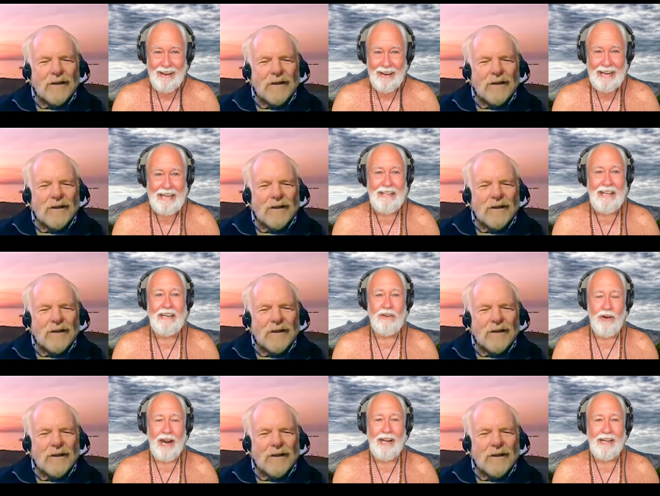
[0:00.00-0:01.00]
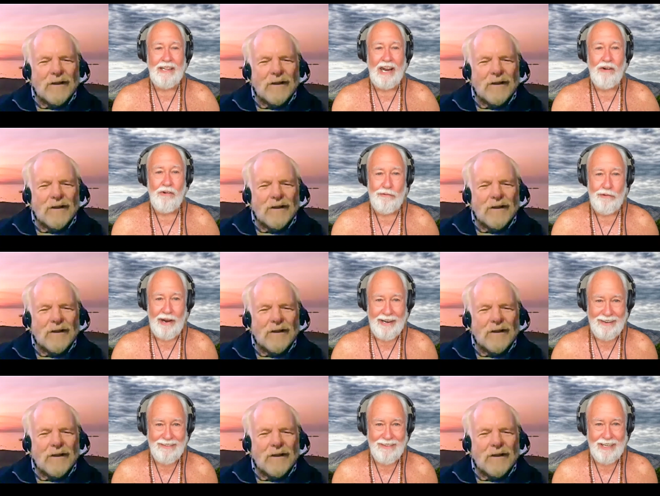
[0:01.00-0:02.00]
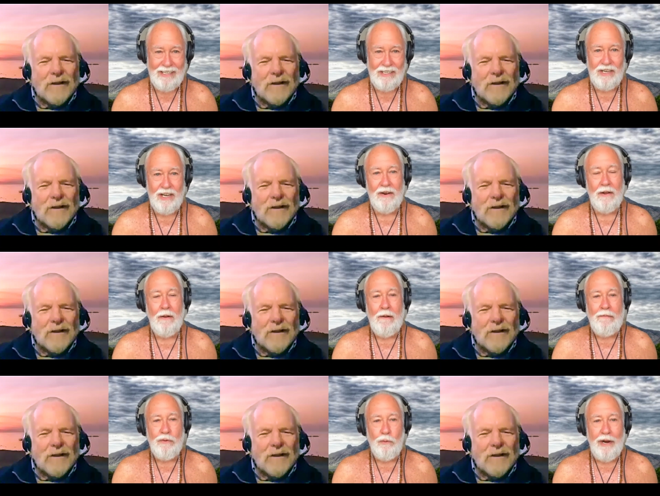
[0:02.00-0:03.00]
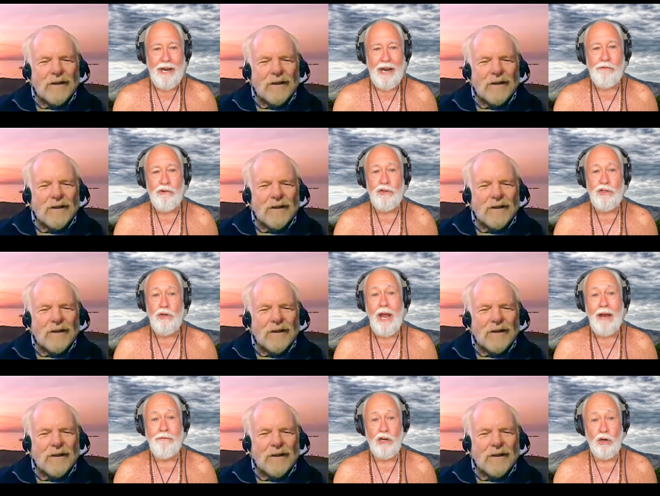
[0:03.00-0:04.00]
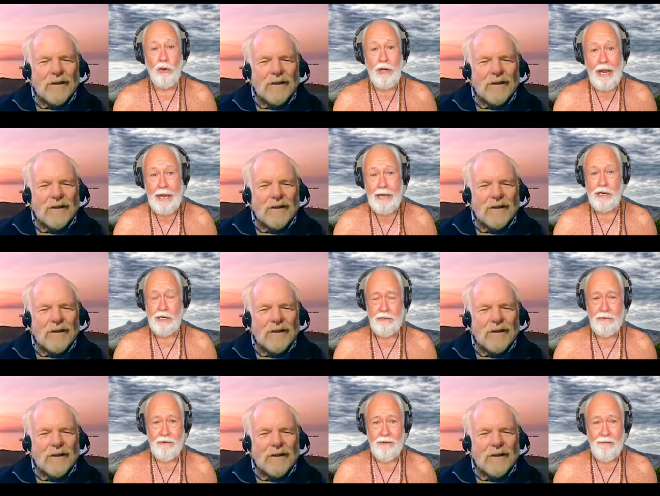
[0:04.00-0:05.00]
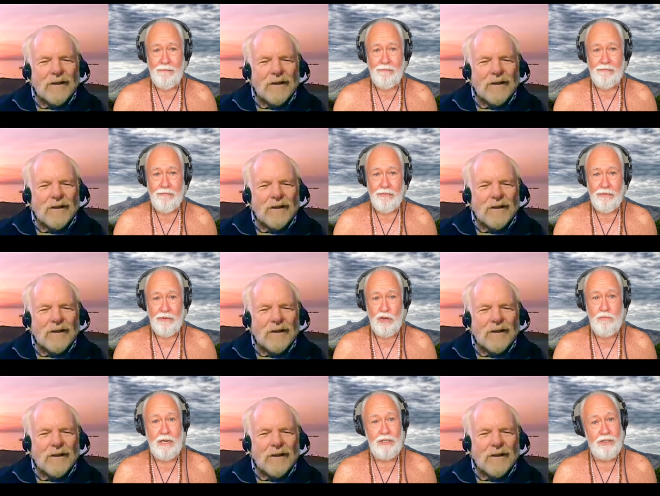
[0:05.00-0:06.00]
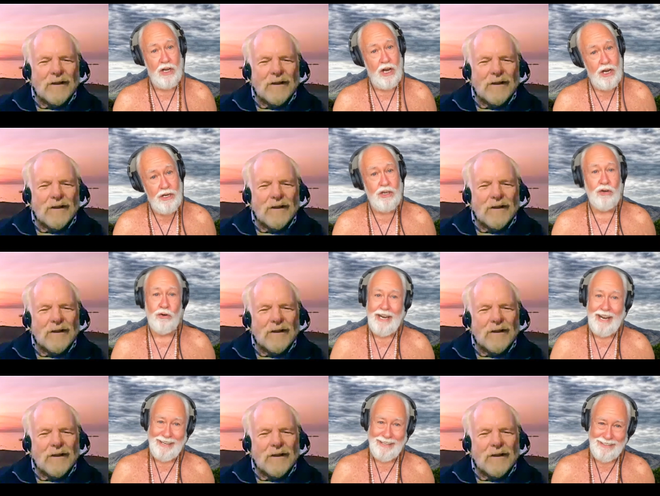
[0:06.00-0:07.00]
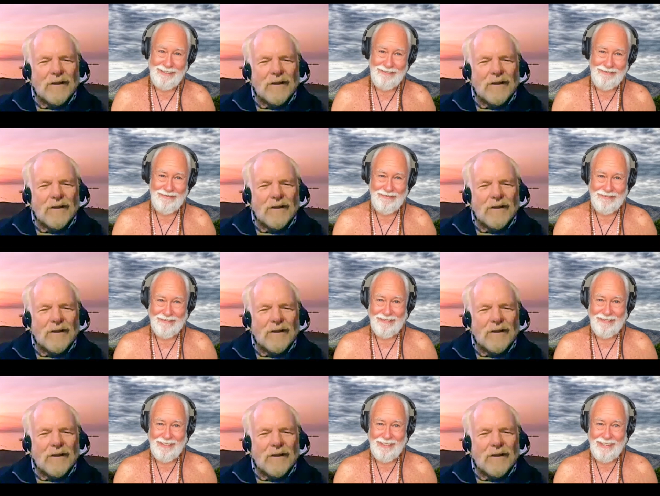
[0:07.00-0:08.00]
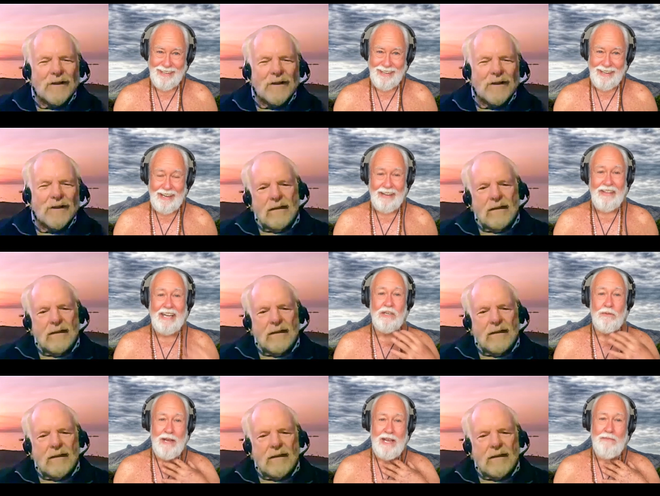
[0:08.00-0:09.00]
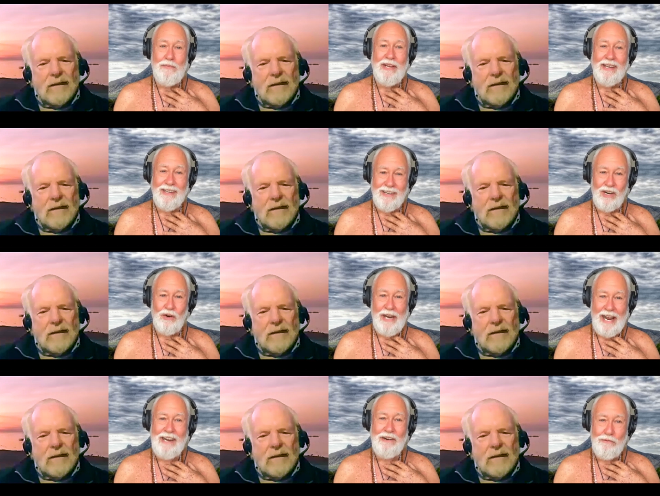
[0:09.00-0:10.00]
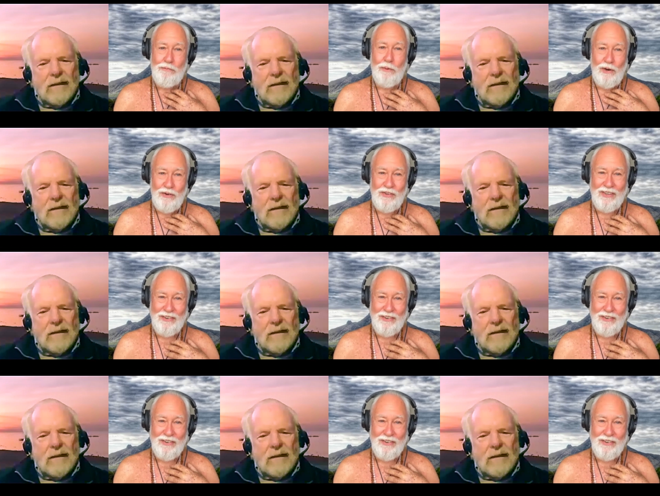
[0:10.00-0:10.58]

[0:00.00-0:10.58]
Speaker 1: he then clarified it and said, Whatever you have created, you must uncreate. That's me being a creative person,